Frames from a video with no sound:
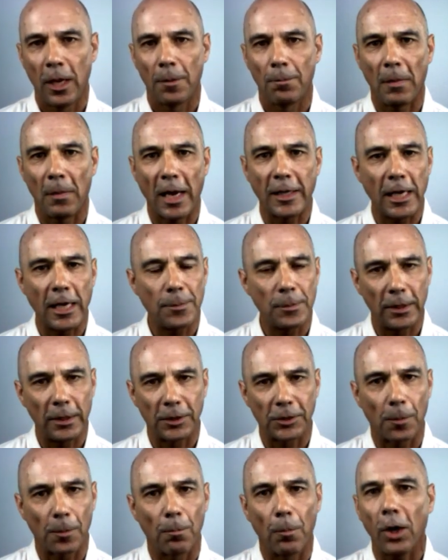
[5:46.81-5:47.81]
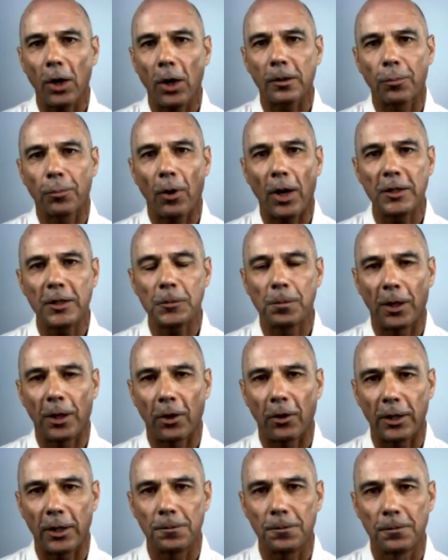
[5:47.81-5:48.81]
My name is Mark Price
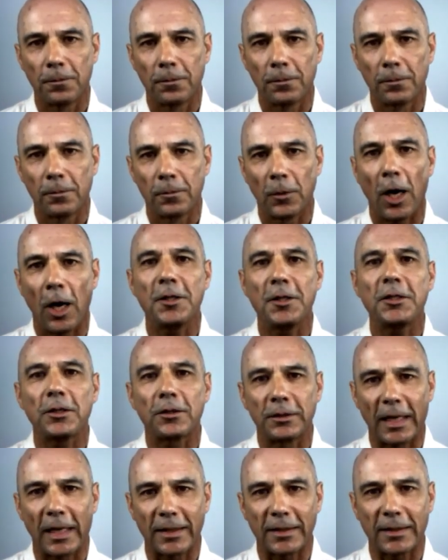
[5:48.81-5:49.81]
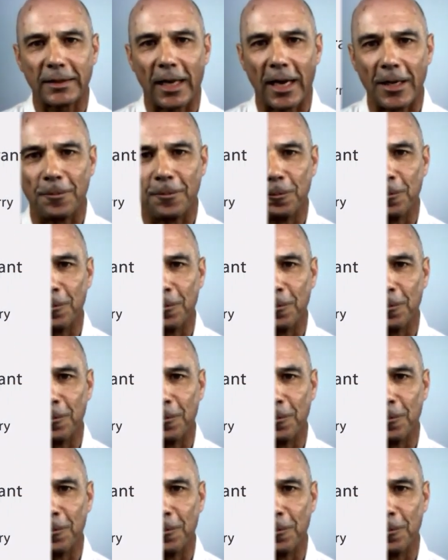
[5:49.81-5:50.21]
Perry. Until next time.